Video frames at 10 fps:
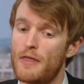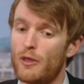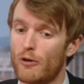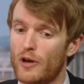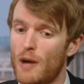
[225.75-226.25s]

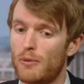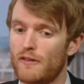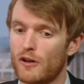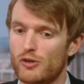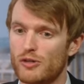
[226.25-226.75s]
There were a couple of
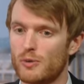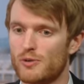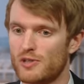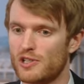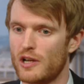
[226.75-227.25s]
countries
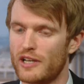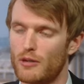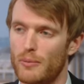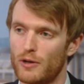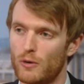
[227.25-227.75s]
which were slightly in
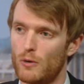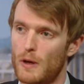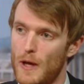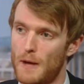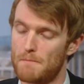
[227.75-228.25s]
the middle,
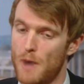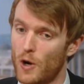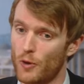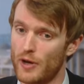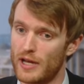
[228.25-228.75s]

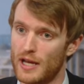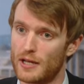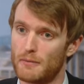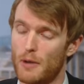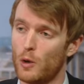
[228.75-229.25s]
Hungary
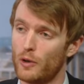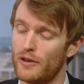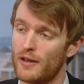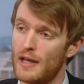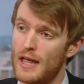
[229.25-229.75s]
and
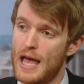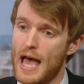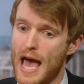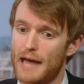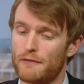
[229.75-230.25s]
Poland,
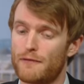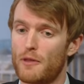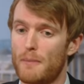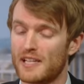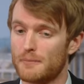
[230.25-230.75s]
and for
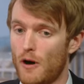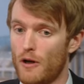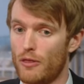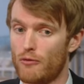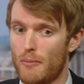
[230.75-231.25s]
the best
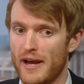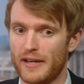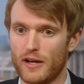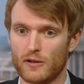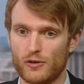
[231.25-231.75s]
part, the
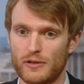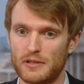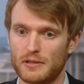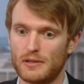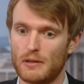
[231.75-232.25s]
remaining
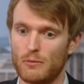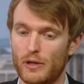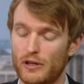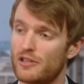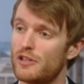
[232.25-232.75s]
countries, we
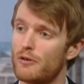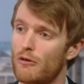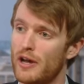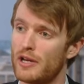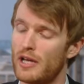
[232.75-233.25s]
looked at the
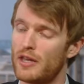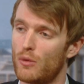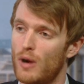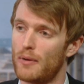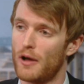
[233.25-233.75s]
Ukraine in the
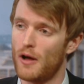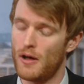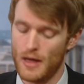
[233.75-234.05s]
webinar,